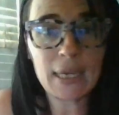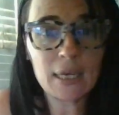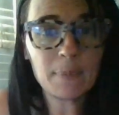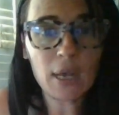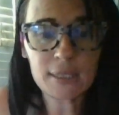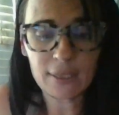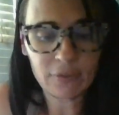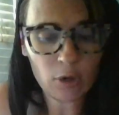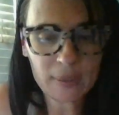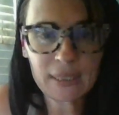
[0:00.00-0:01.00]
but in a positive
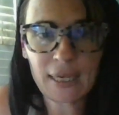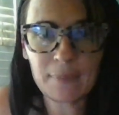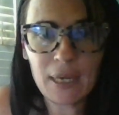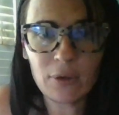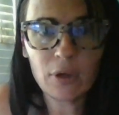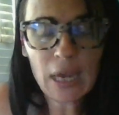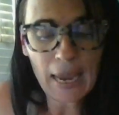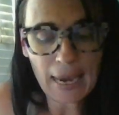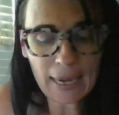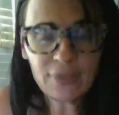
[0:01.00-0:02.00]
copacetic manner.
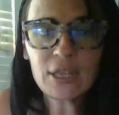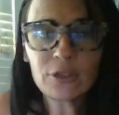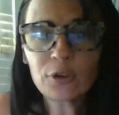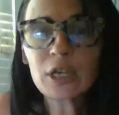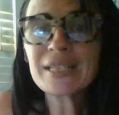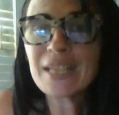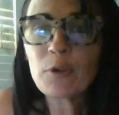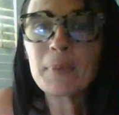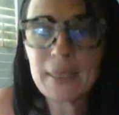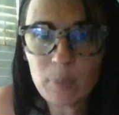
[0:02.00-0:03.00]
And I think they're going to
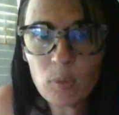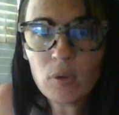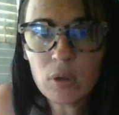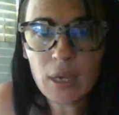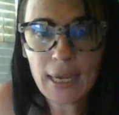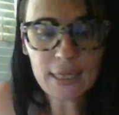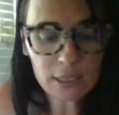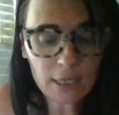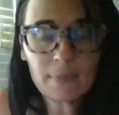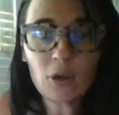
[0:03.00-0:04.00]
tell people and
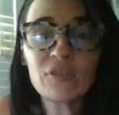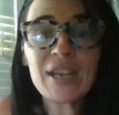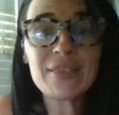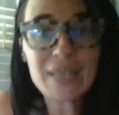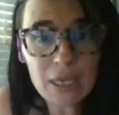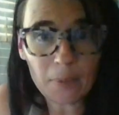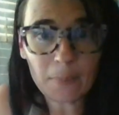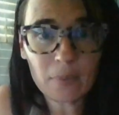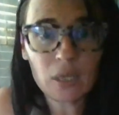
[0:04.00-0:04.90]
it's going to motivate them.